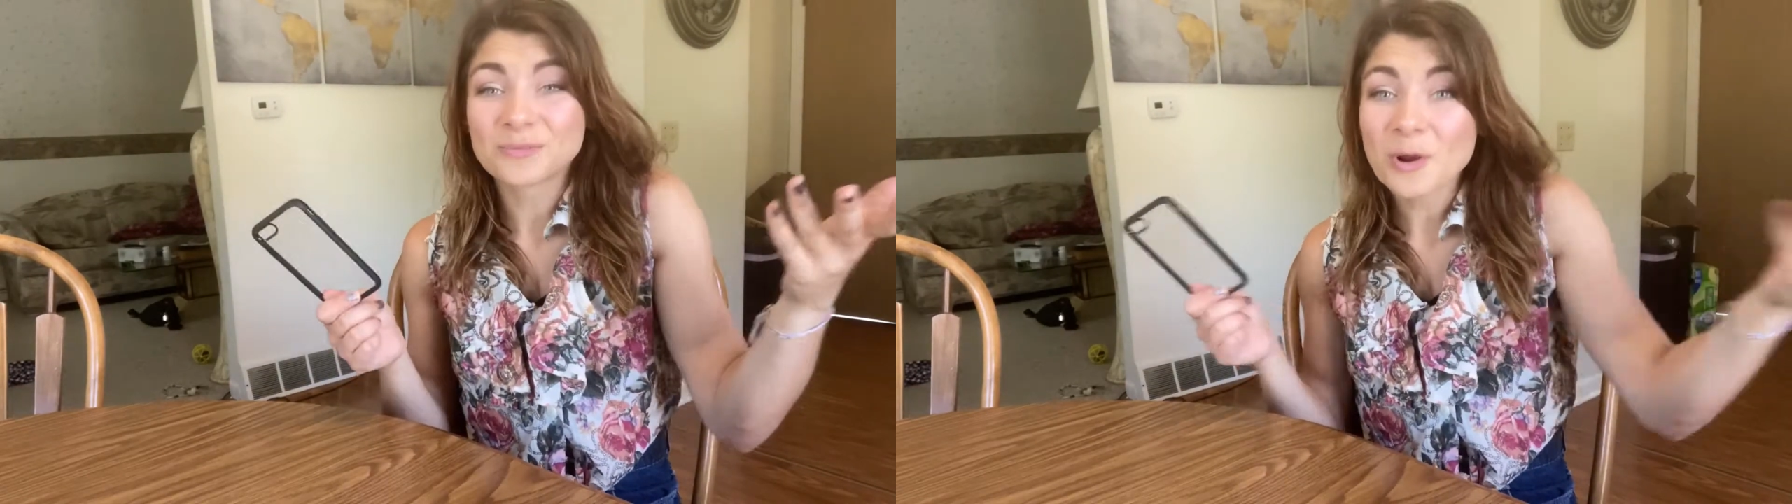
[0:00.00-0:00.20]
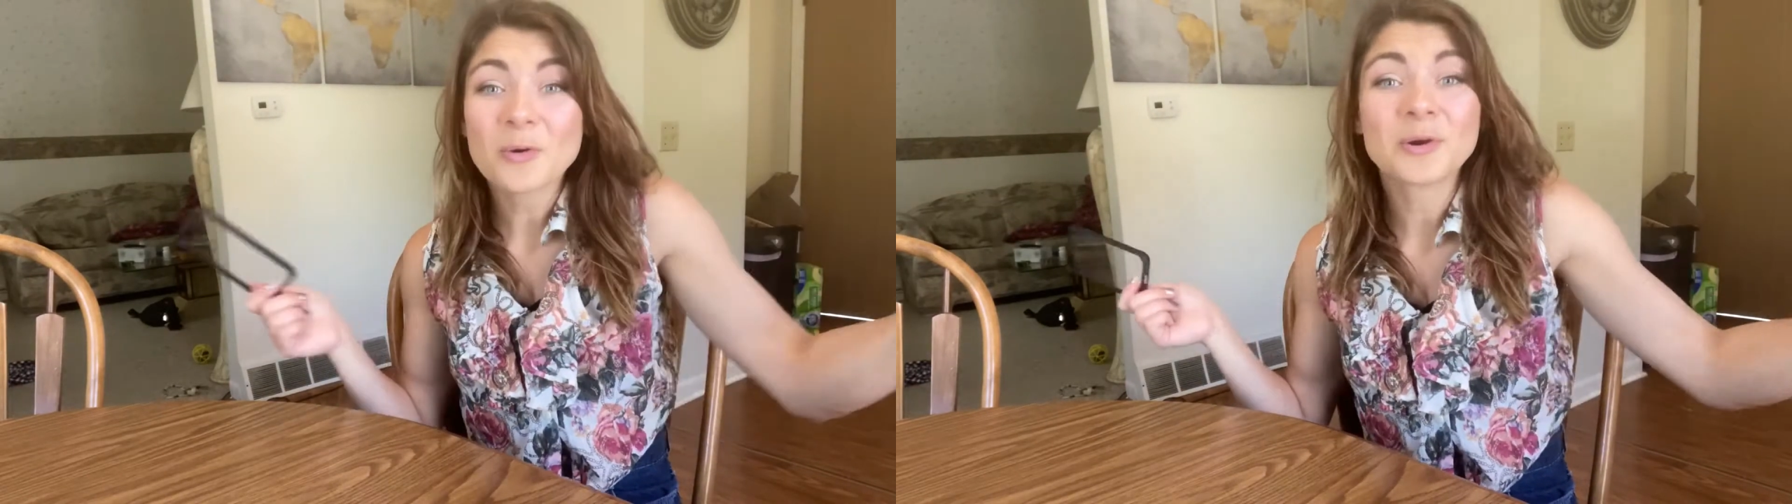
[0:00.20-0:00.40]

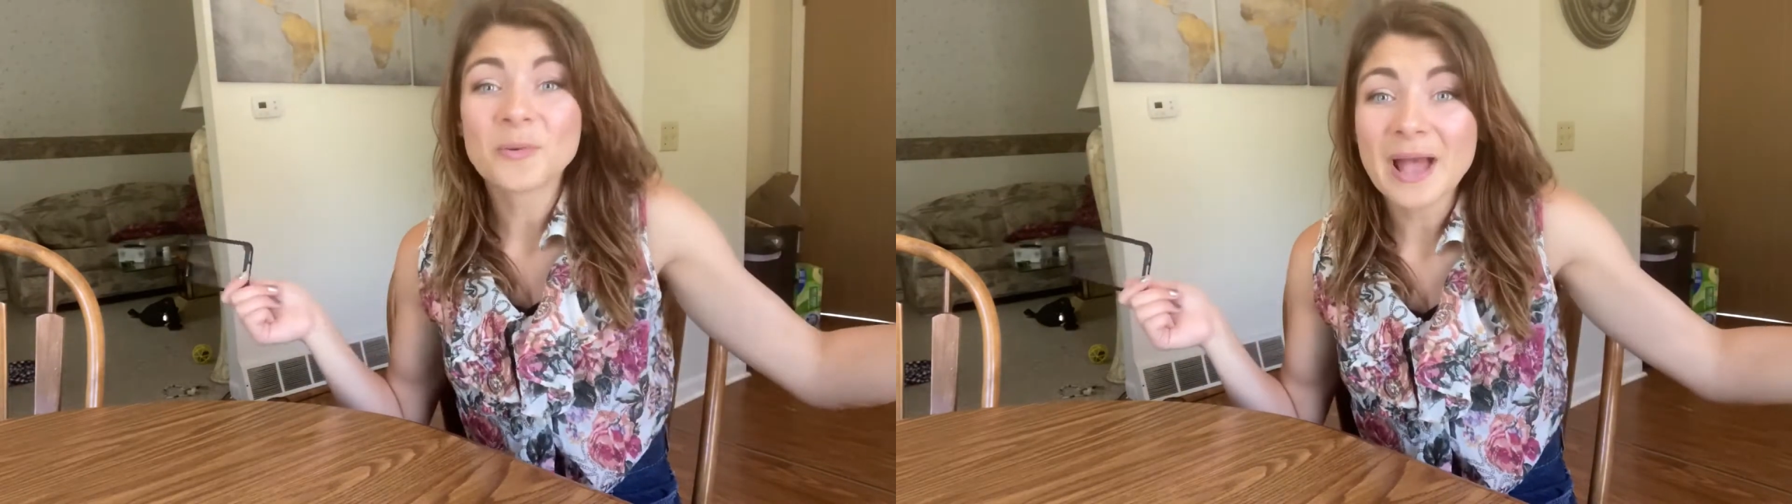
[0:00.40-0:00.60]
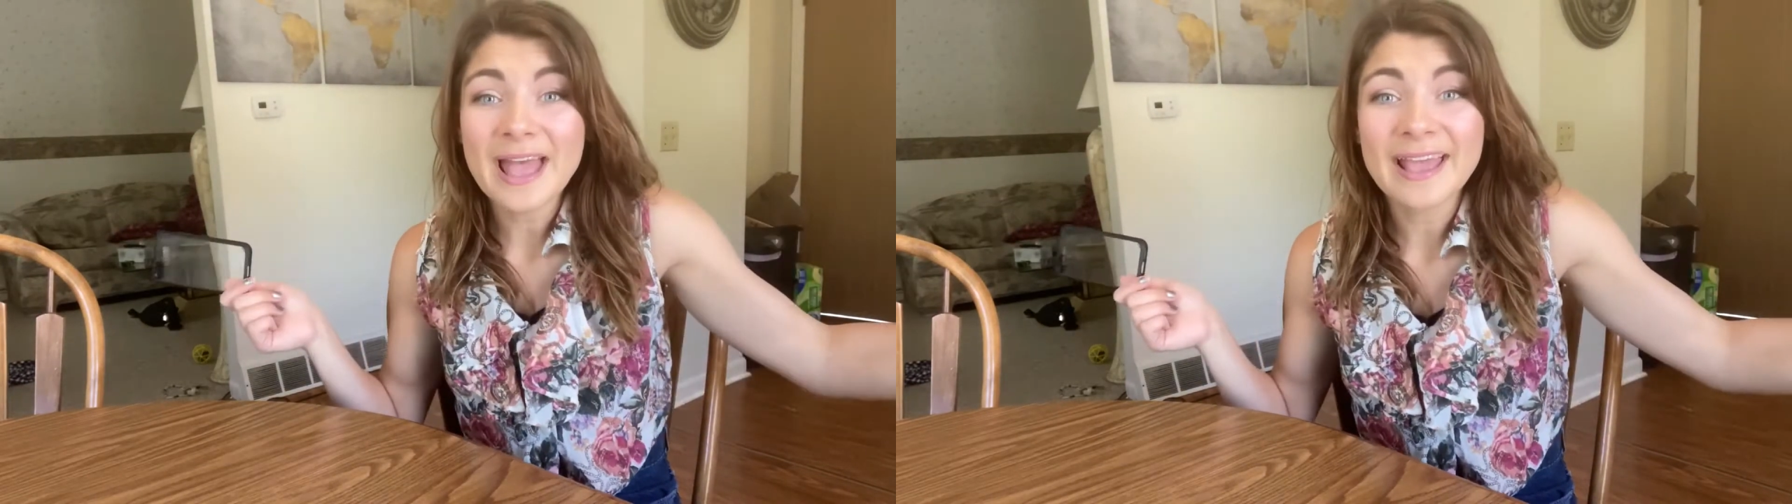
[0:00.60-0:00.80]
throw it
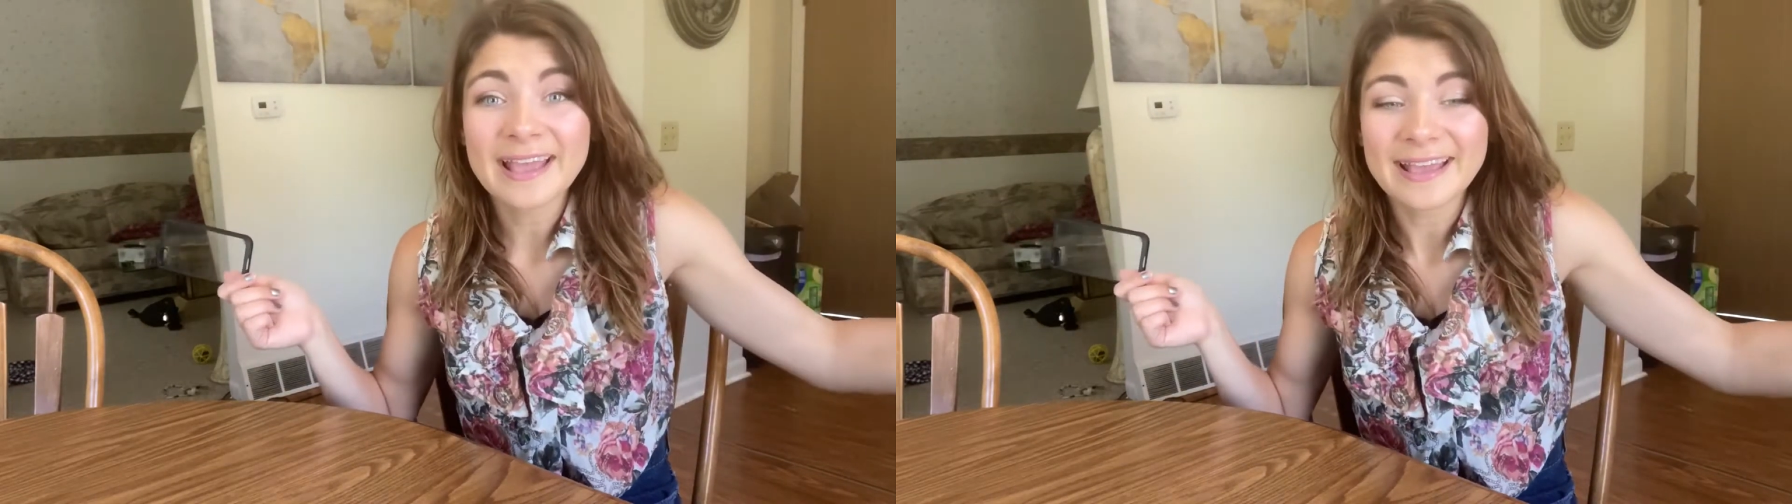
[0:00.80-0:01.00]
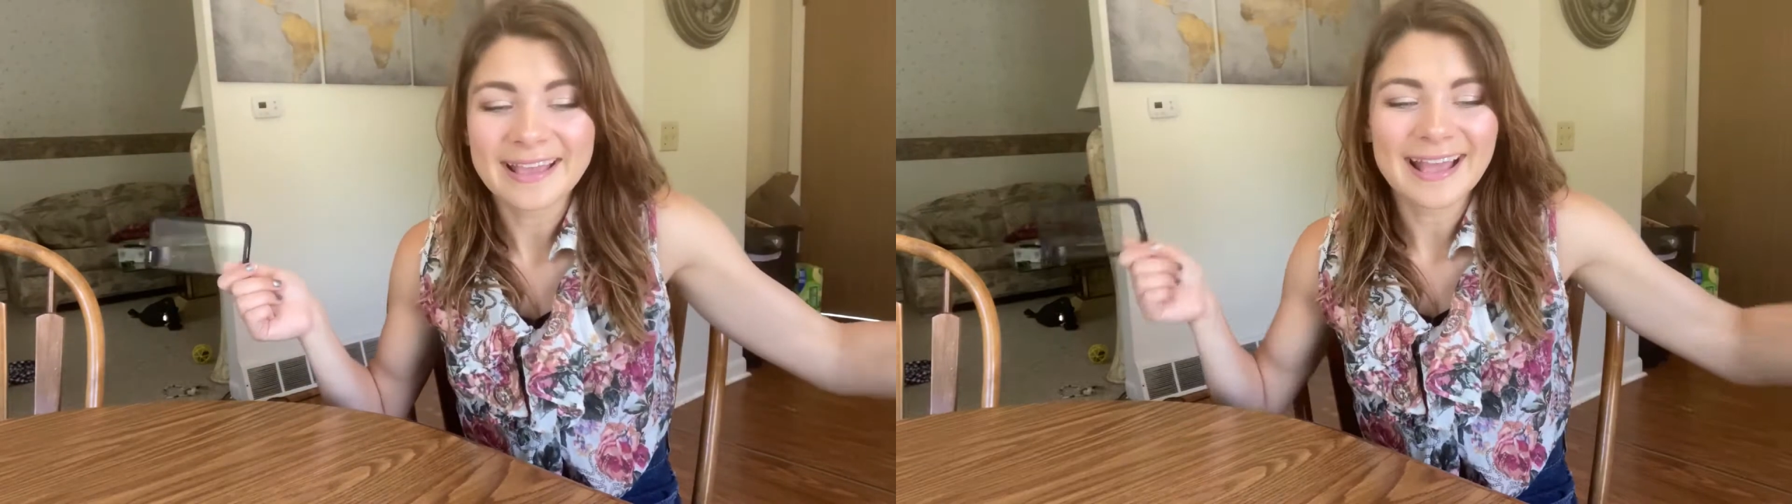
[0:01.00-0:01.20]

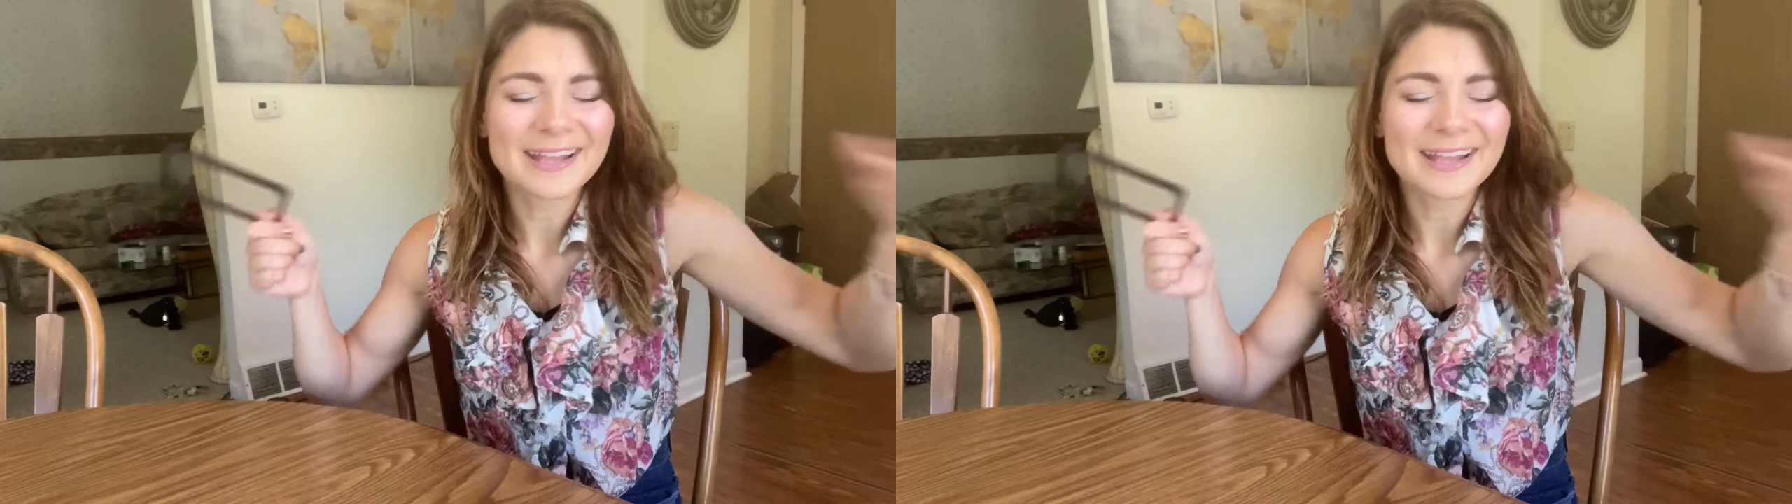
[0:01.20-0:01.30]
away